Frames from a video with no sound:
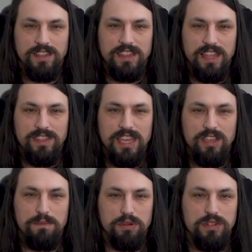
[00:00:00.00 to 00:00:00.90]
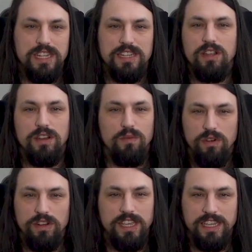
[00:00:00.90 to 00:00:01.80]
that they could predict on
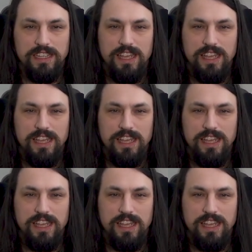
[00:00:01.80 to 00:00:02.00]
working,